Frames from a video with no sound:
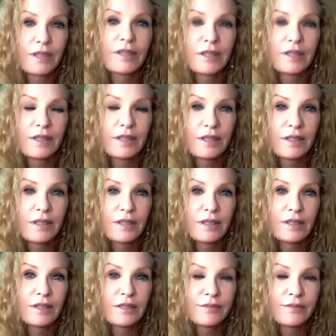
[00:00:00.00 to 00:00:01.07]

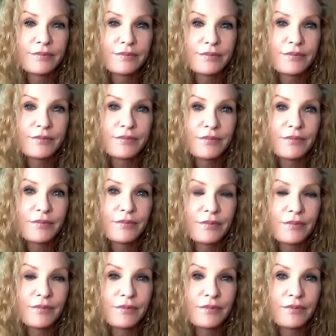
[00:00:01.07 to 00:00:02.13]

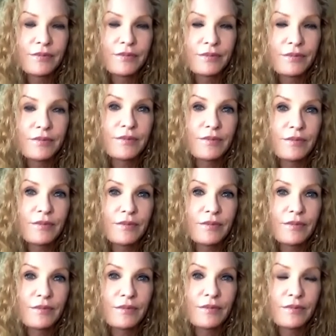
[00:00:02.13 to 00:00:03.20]

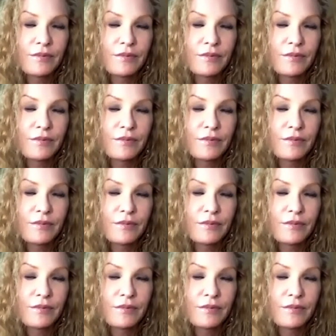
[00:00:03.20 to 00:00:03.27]
(not speaking)